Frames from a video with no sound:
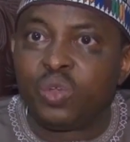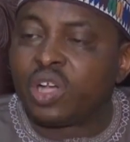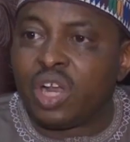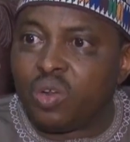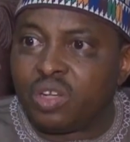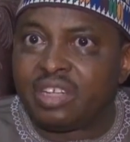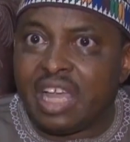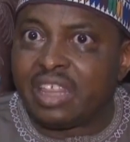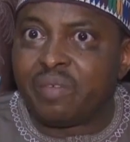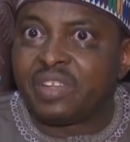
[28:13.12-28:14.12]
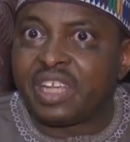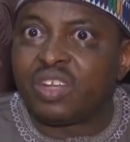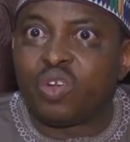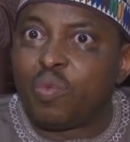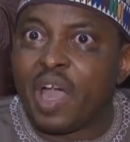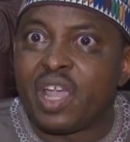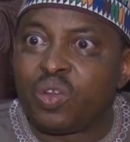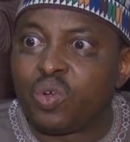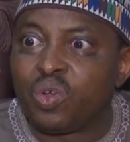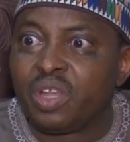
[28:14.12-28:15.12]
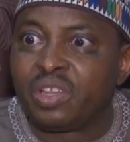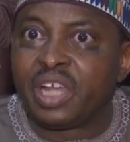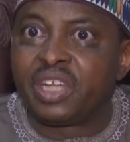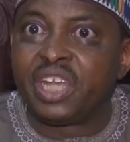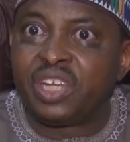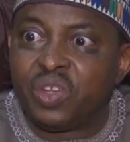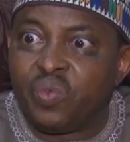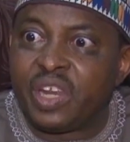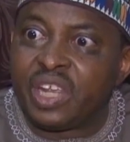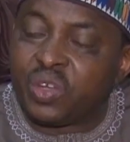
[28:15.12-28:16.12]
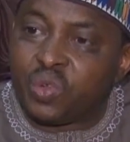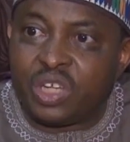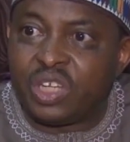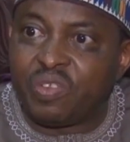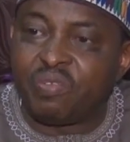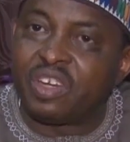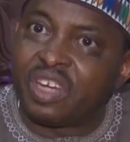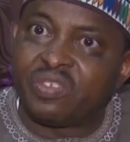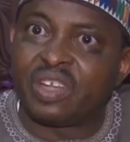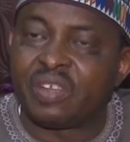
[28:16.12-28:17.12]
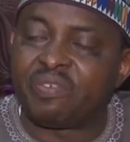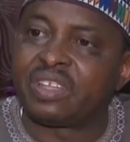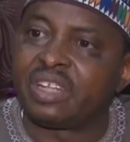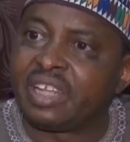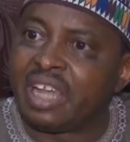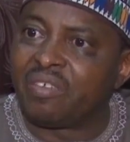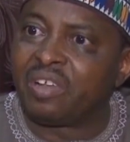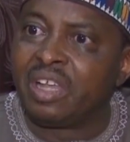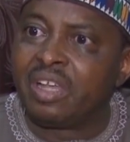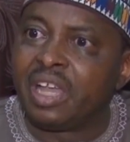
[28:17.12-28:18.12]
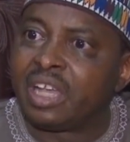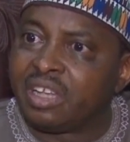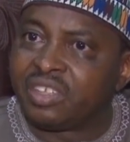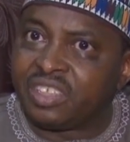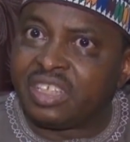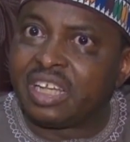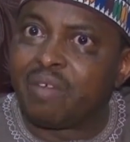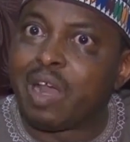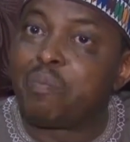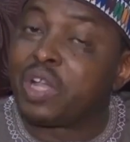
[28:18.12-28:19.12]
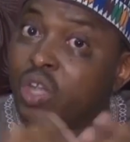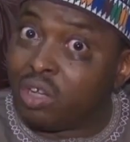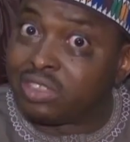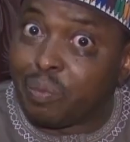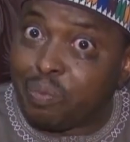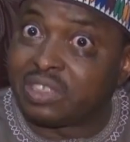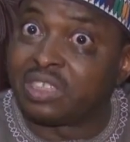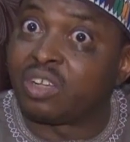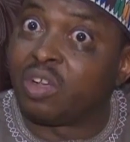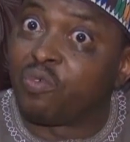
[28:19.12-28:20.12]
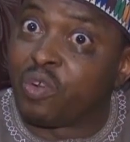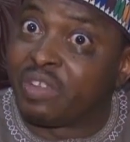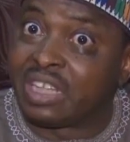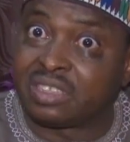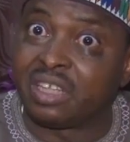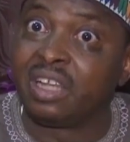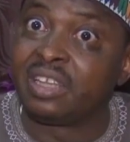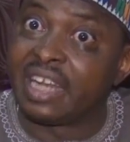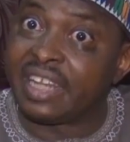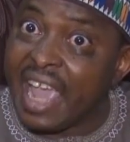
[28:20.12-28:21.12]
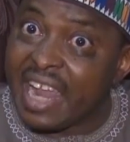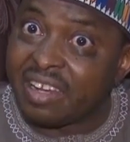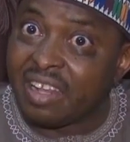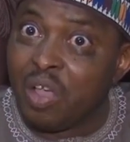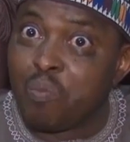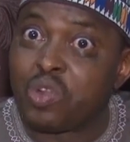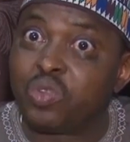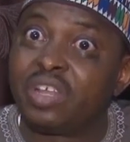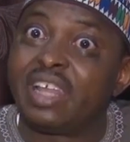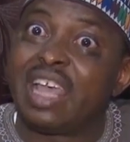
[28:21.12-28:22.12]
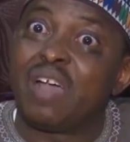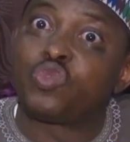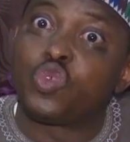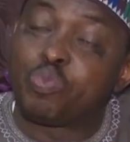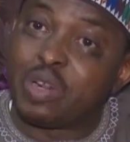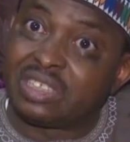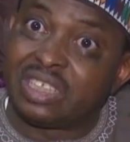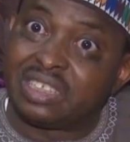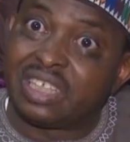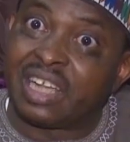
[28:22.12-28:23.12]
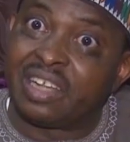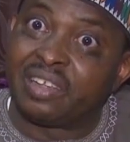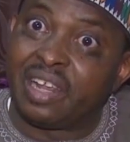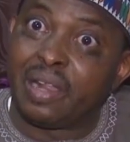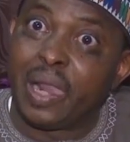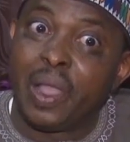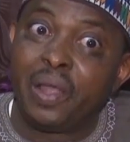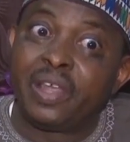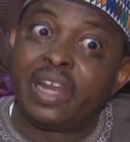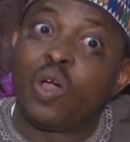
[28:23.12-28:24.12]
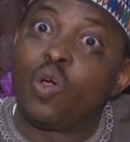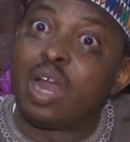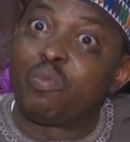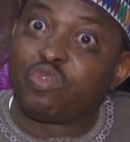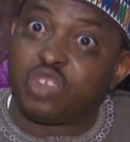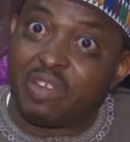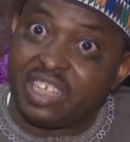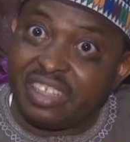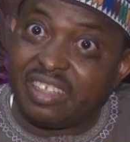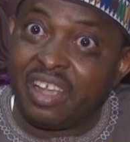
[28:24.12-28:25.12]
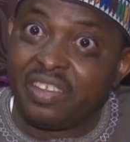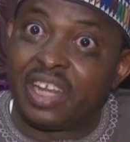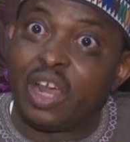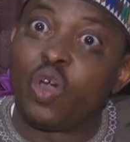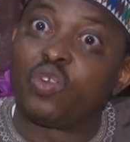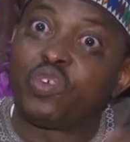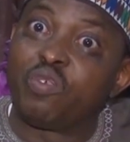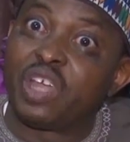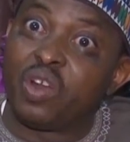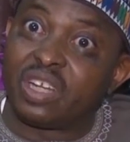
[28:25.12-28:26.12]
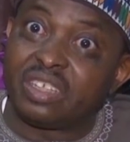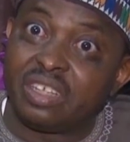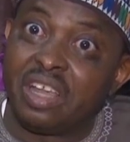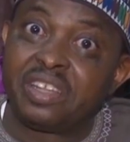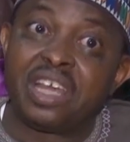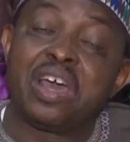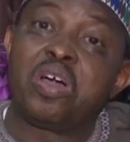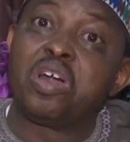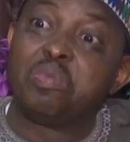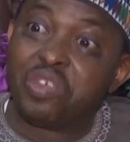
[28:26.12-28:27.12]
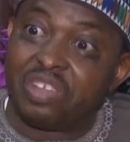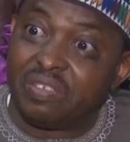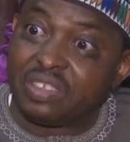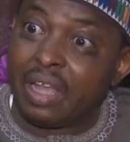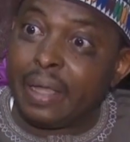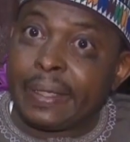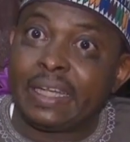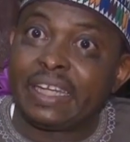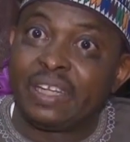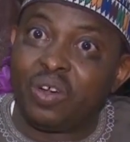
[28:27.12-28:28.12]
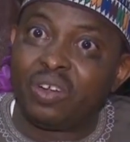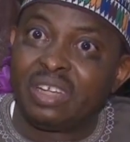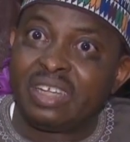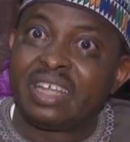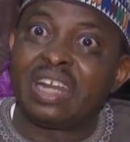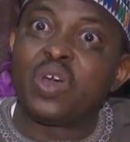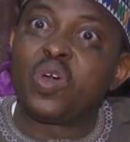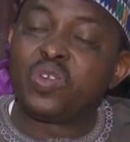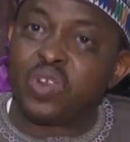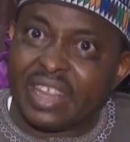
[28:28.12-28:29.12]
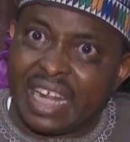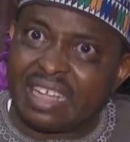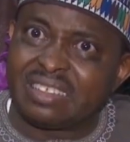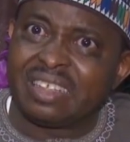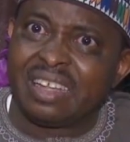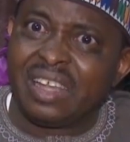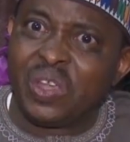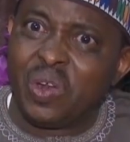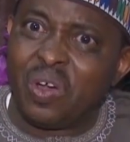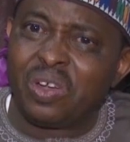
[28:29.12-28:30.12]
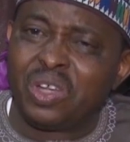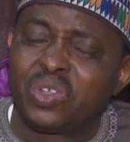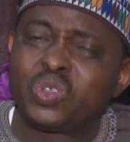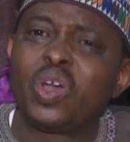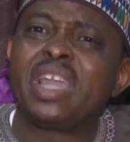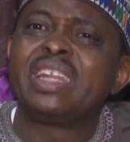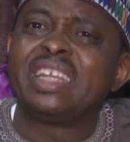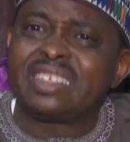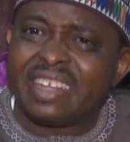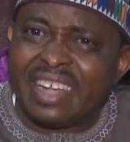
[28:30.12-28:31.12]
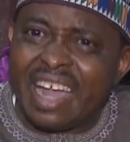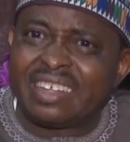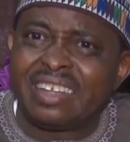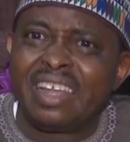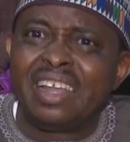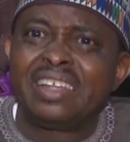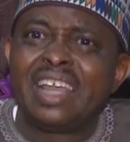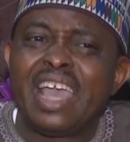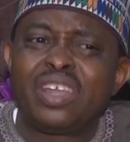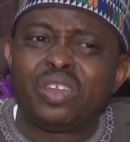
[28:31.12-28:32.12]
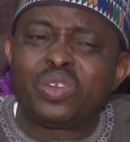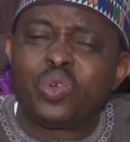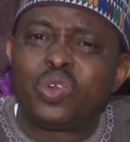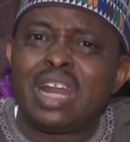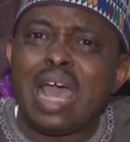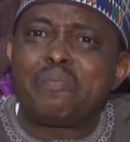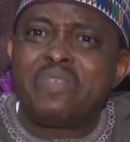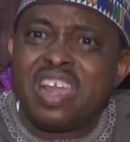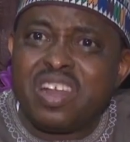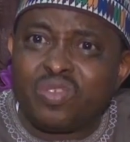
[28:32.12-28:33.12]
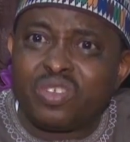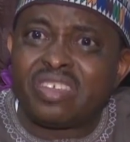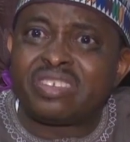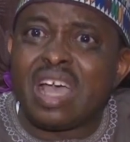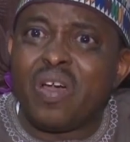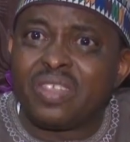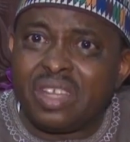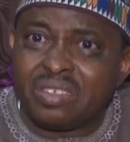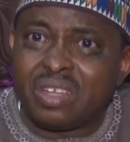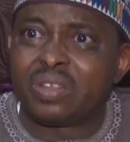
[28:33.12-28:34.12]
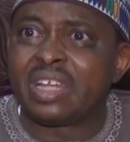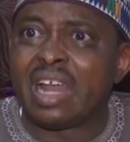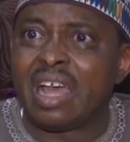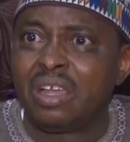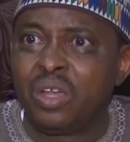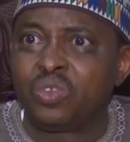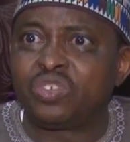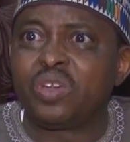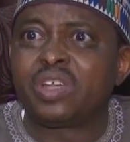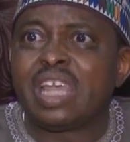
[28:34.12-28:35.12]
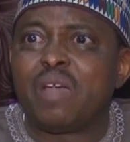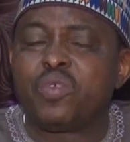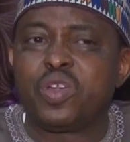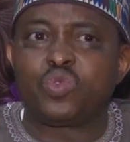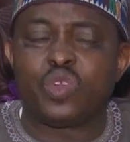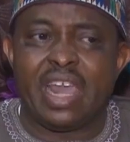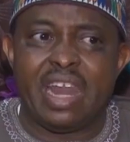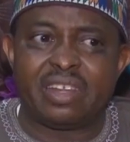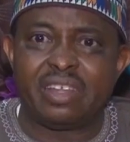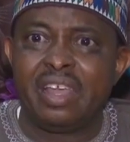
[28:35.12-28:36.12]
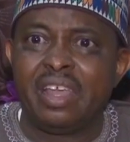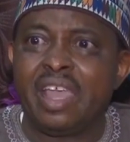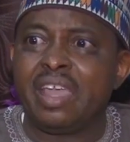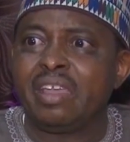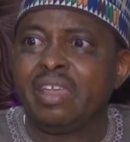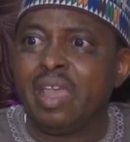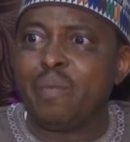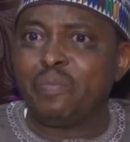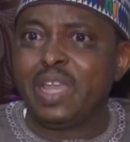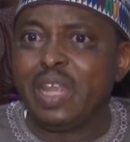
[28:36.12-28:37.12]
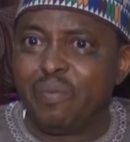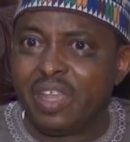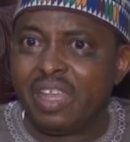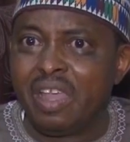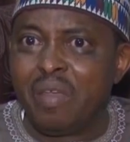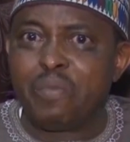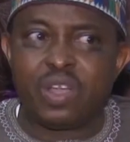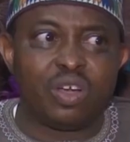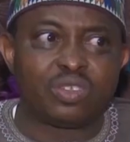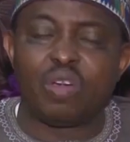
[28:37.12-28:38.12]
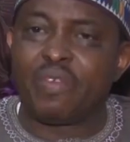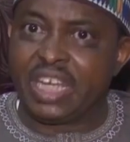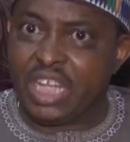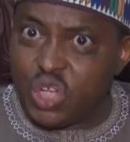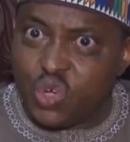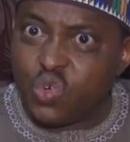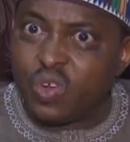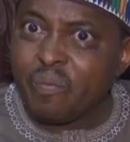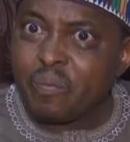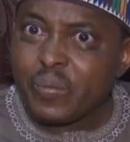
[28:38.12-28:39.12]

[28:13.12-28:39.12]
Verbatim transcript: you cannot deny them taking over Edo that they didn't win in twenty fifteen, despite the fact that they have a, a sitting governor, because the president comes from that, that end. But today they have two presidential candidates that are all above seventy, that are all from the Northeast, that are all Muslims, you know, that are all Northerners, you know. So in this regard, There, it will not appeal to the South Southerner to say, okay, I'm going to elect a, a P D P because of Atiku,